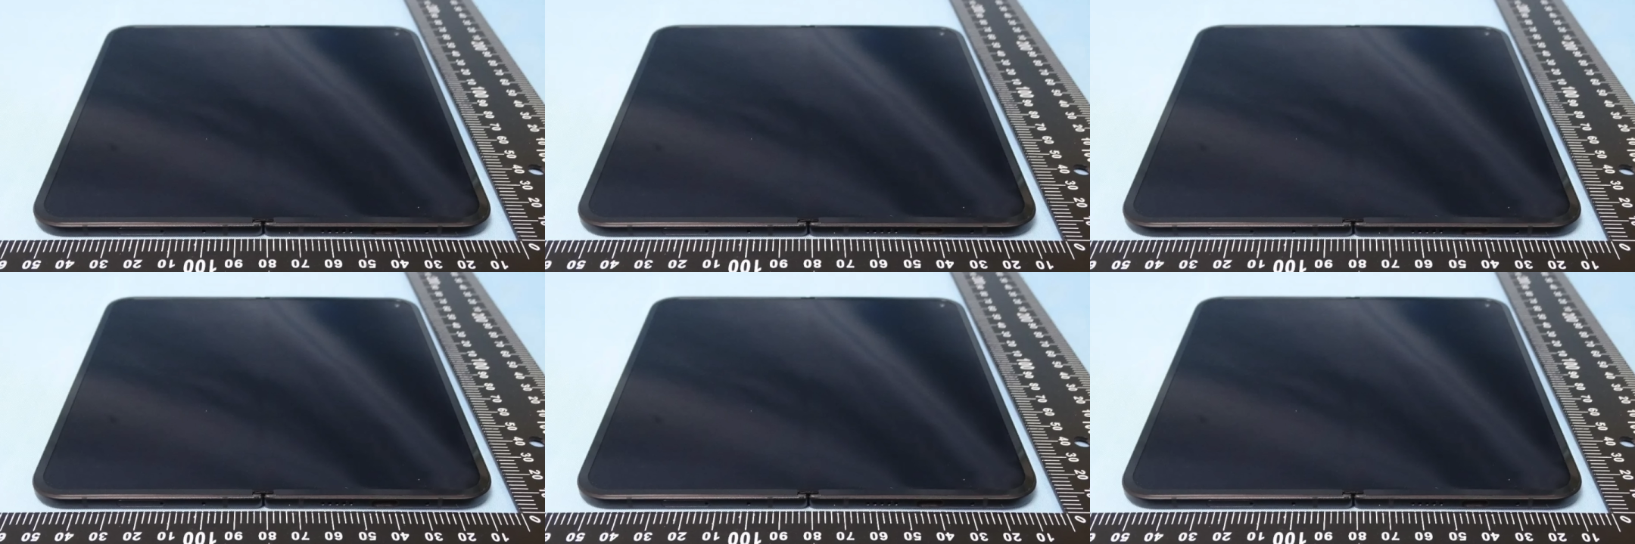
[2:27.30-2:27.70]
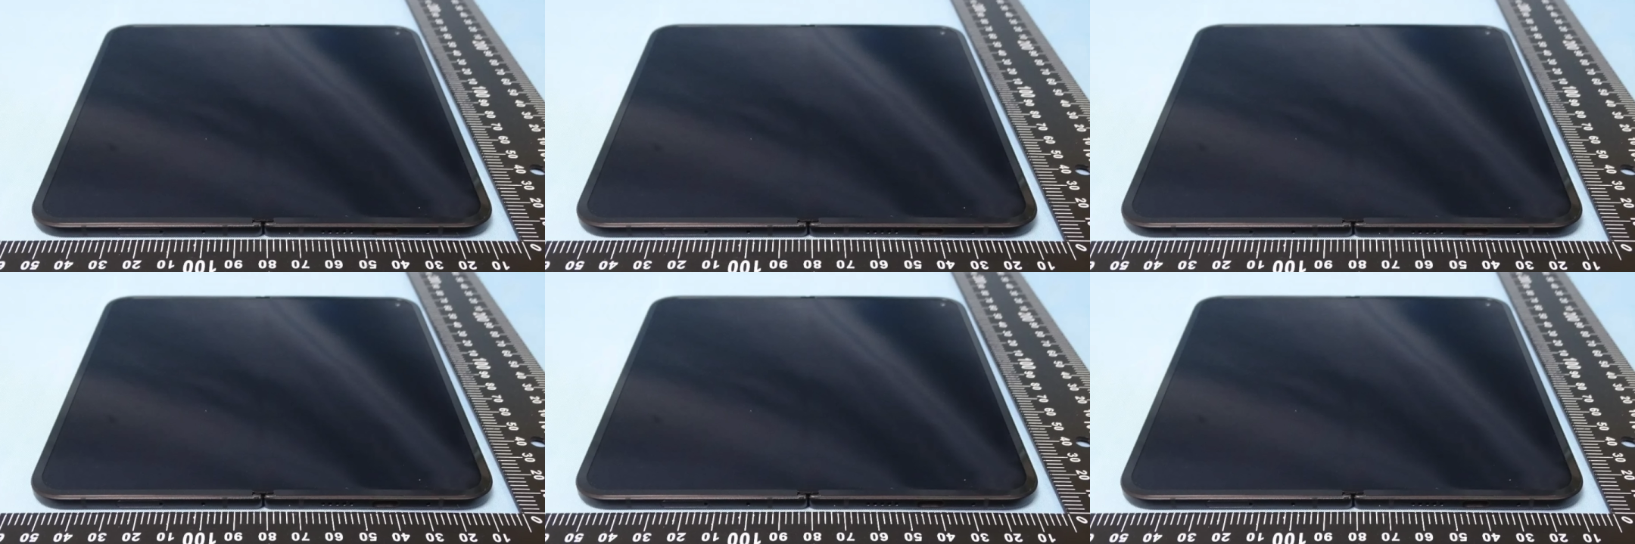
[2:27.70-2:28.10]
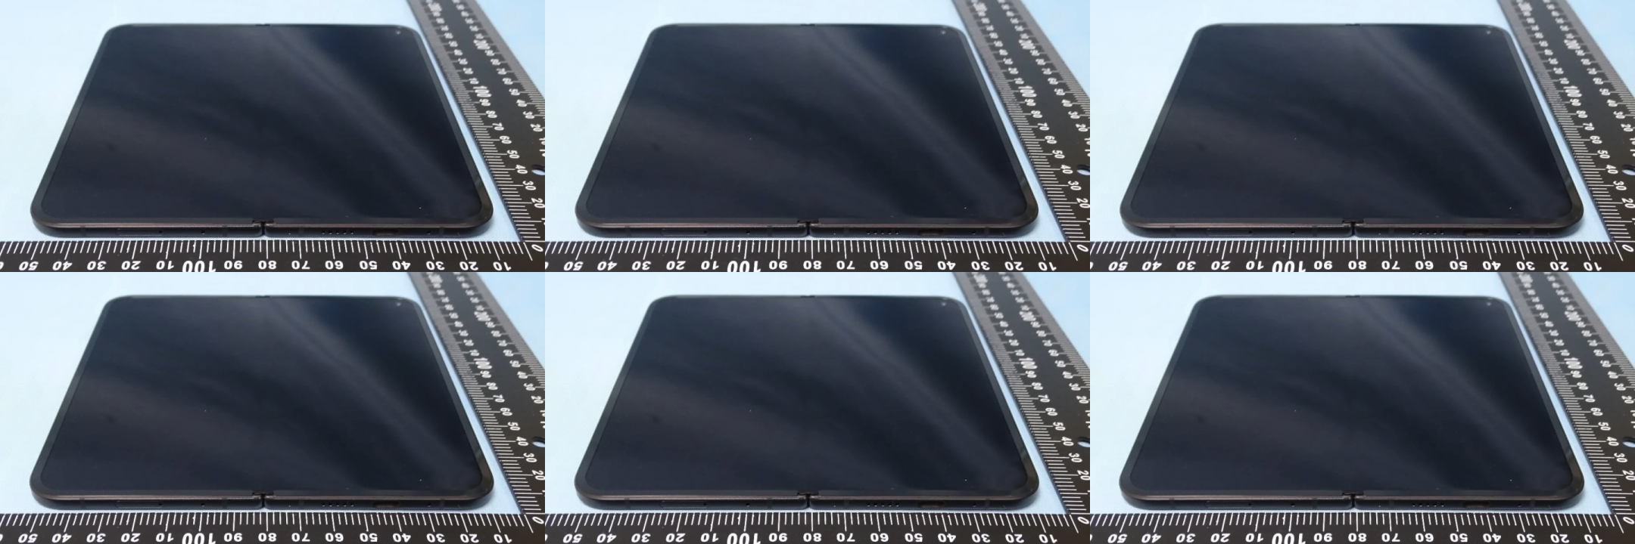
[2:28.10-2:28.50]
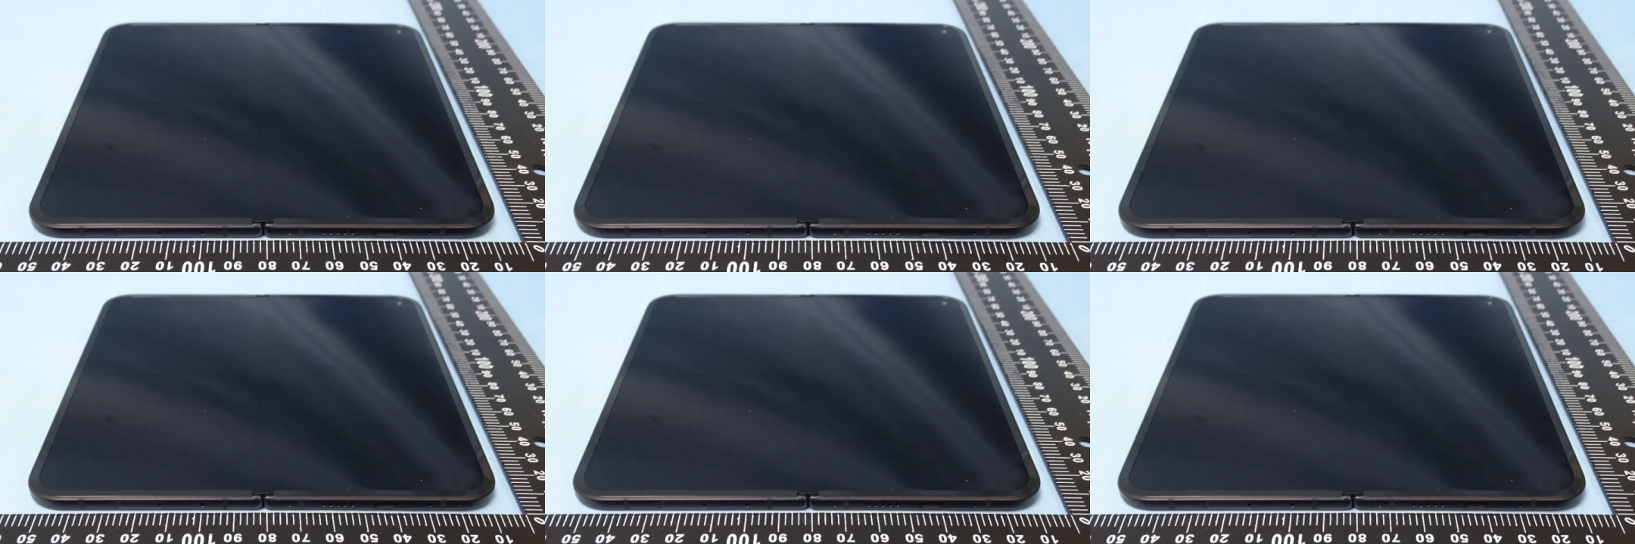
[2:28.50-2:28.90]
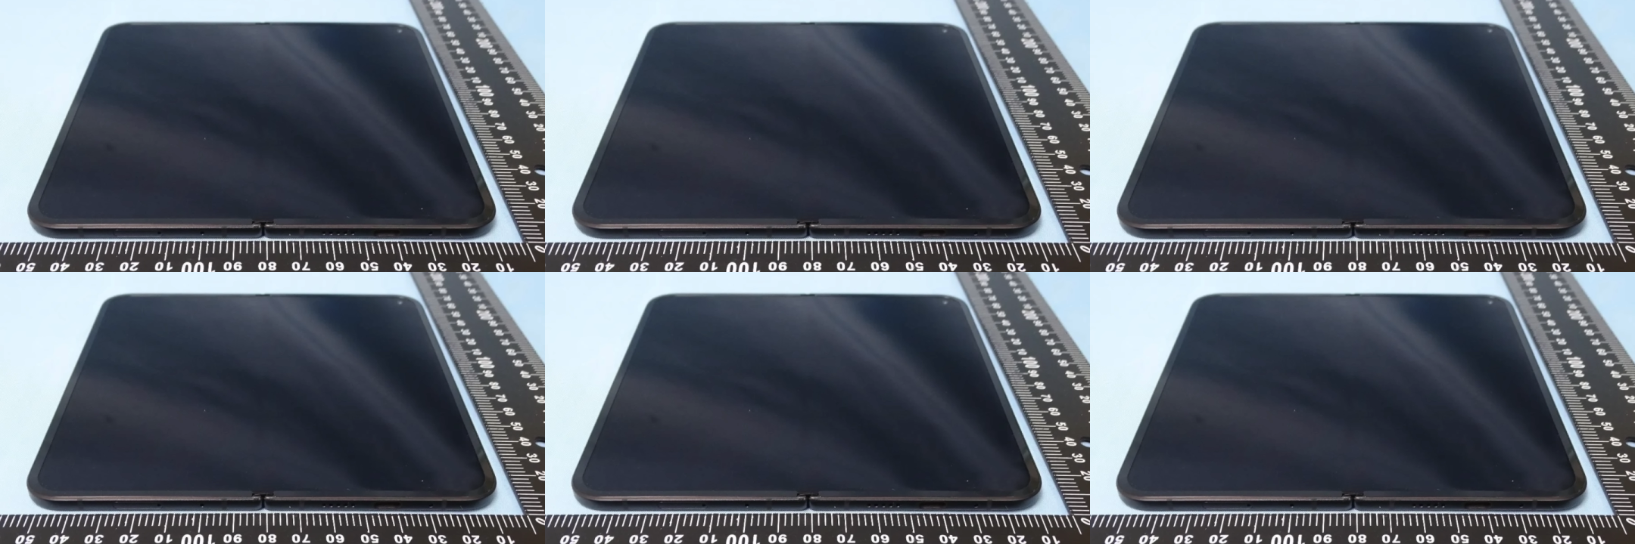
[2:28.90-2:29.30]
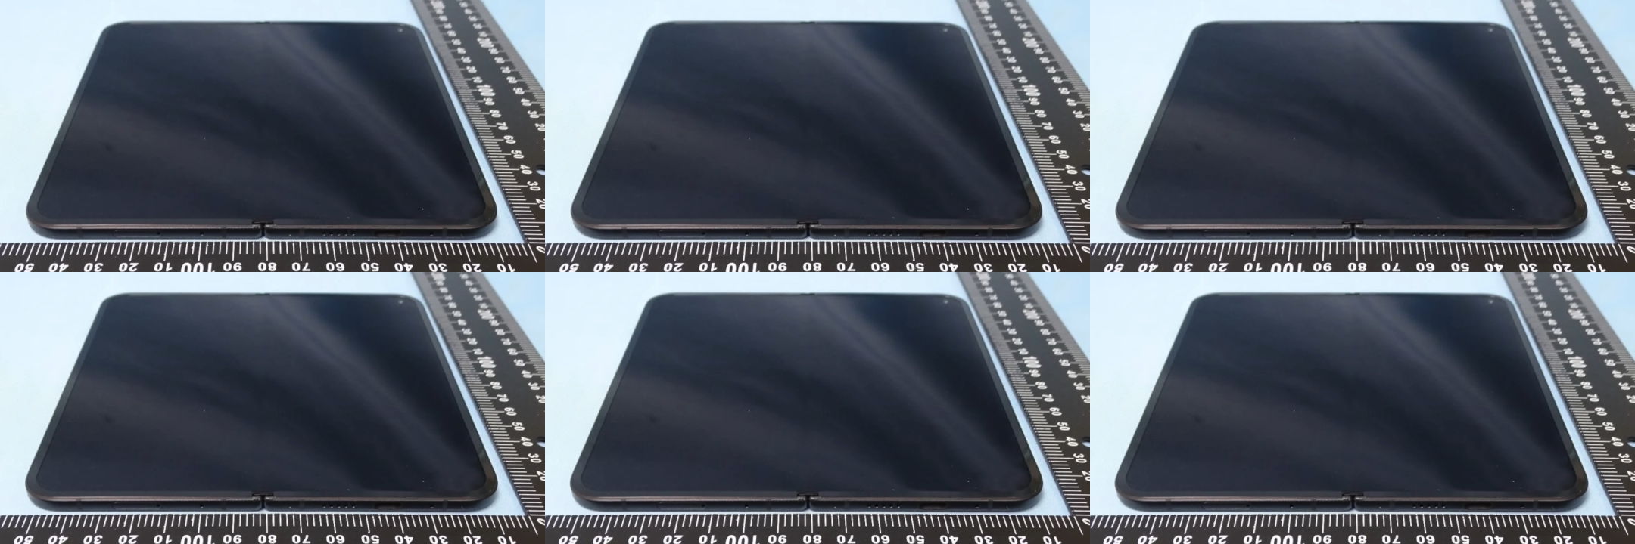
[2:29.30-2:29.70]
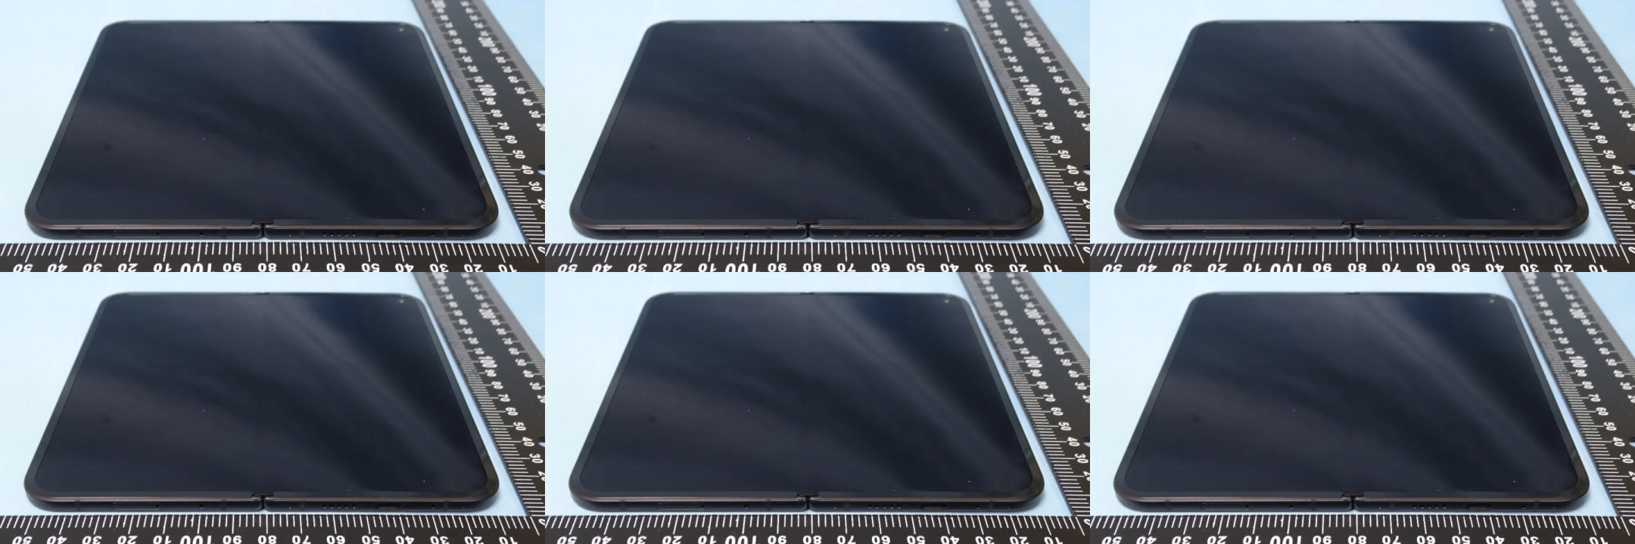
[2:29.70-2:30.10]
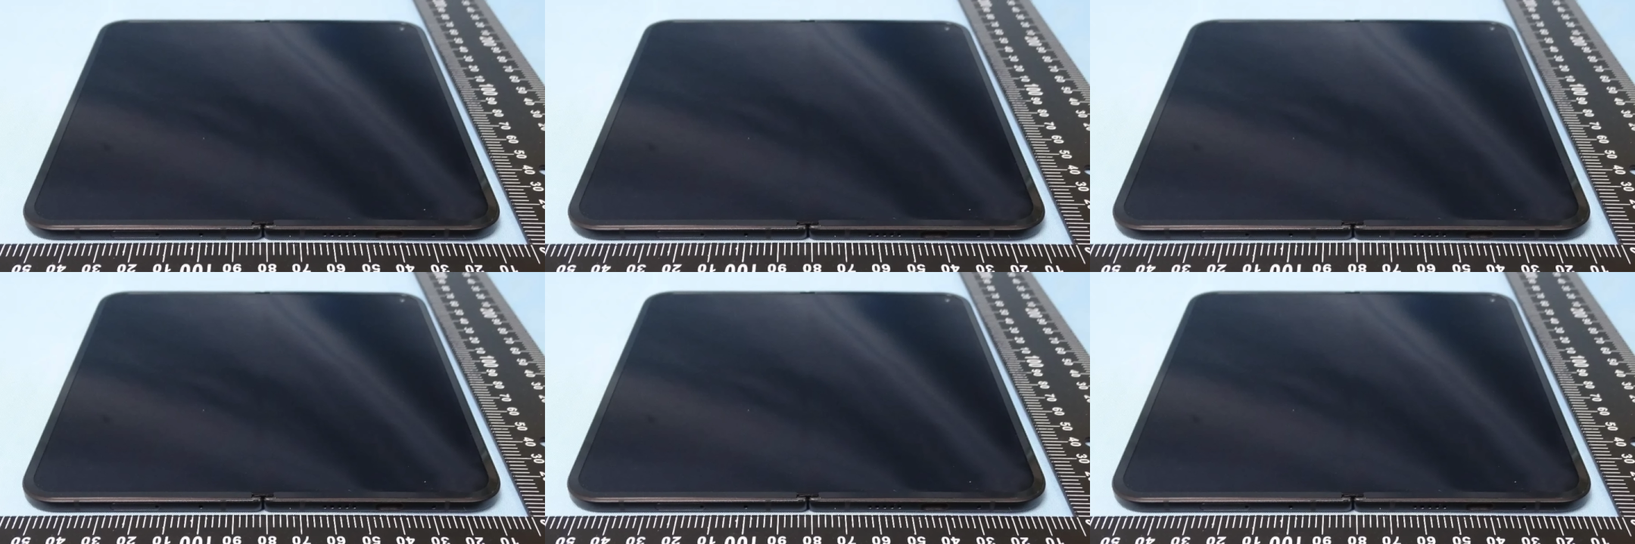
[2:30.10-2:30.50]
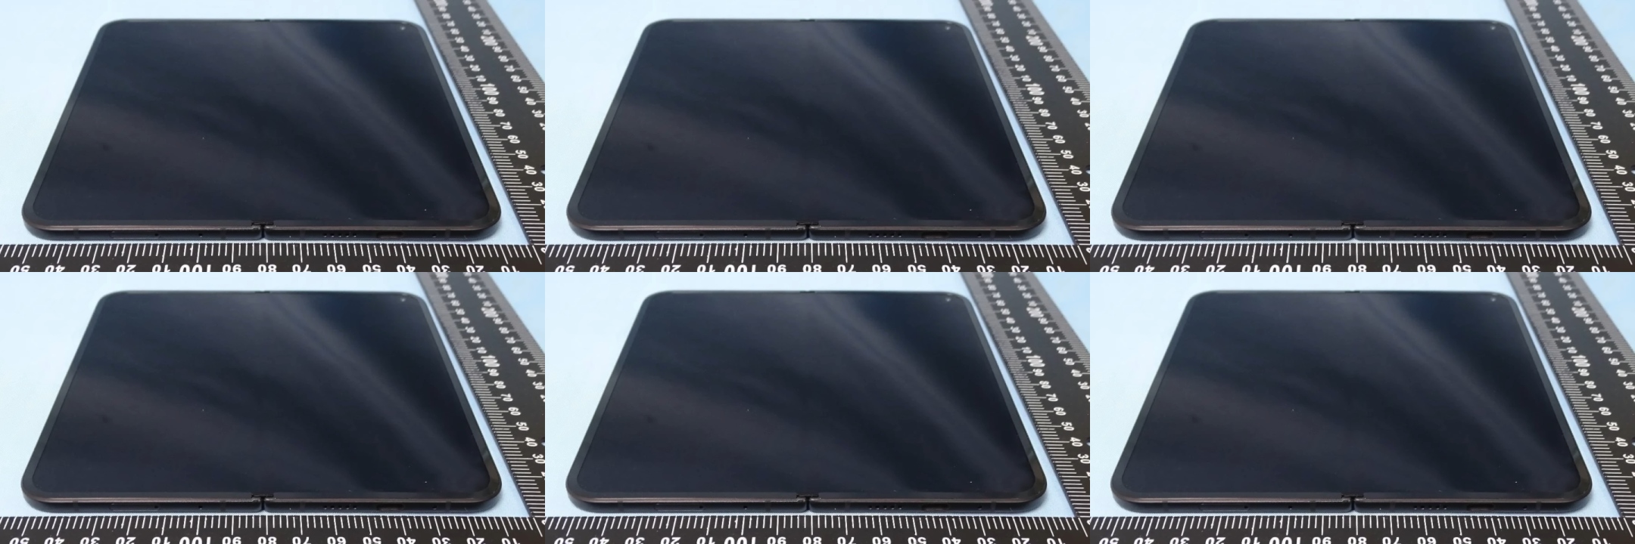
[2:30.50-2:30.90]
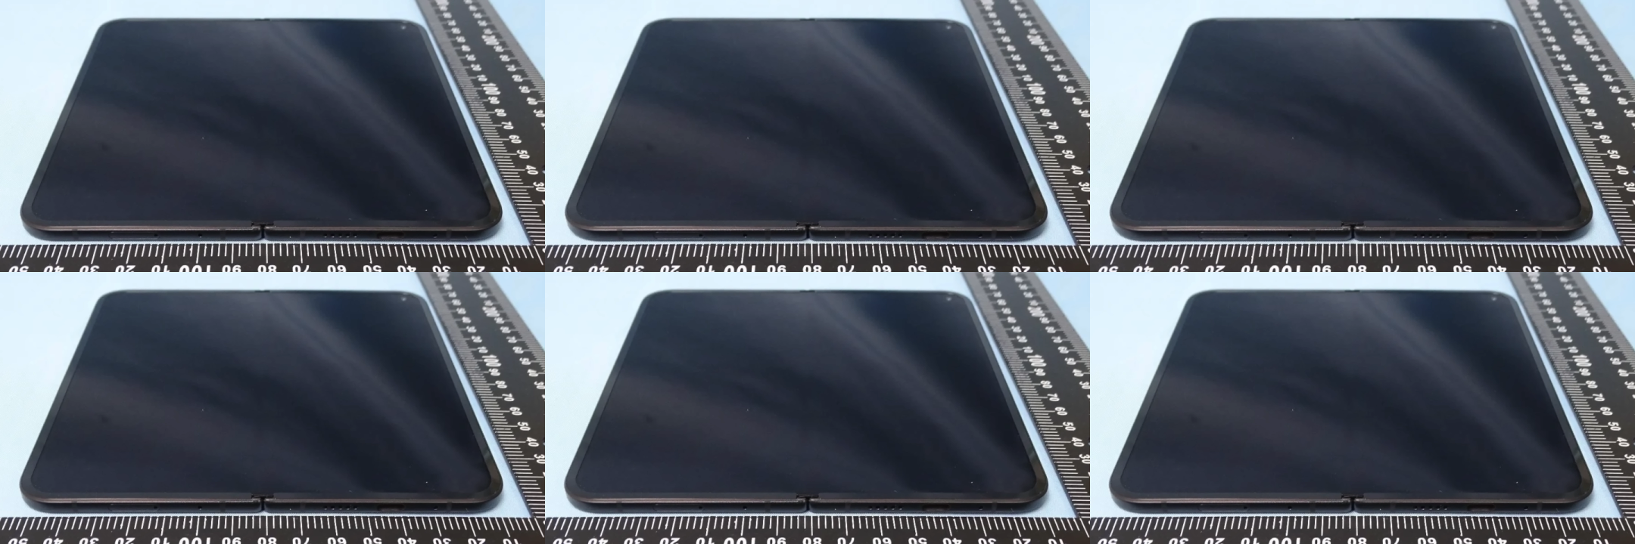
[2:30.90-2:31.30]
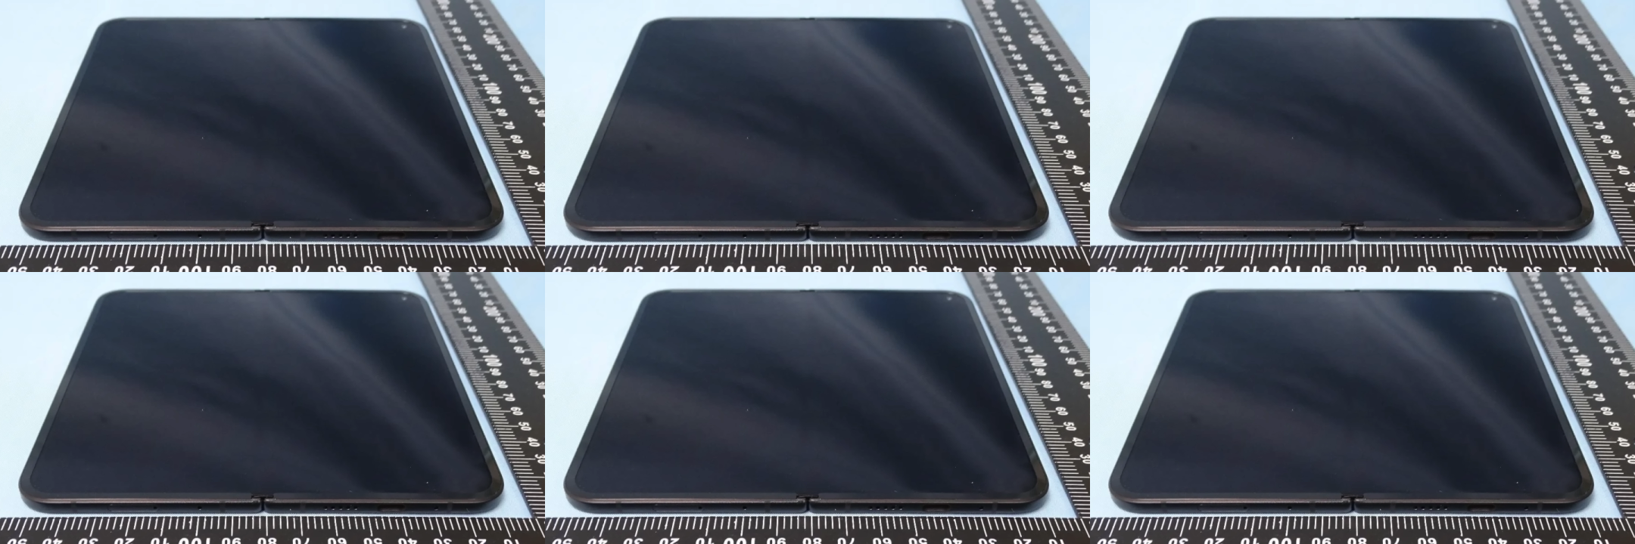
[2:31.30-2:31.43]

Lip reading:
No face is visible, so there are no lips to read.